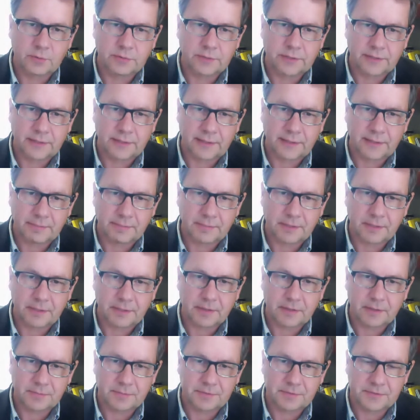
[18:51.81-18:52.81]
dilemma
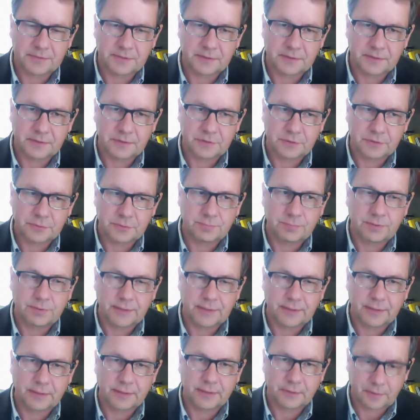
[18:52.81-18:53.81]
comes into
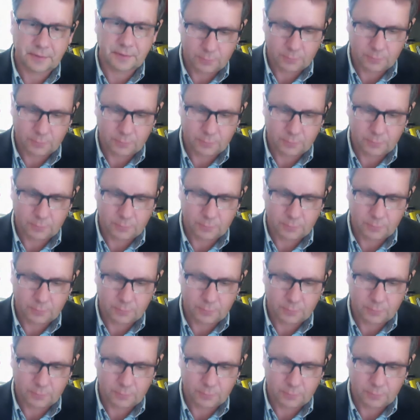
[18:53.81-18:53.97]
play.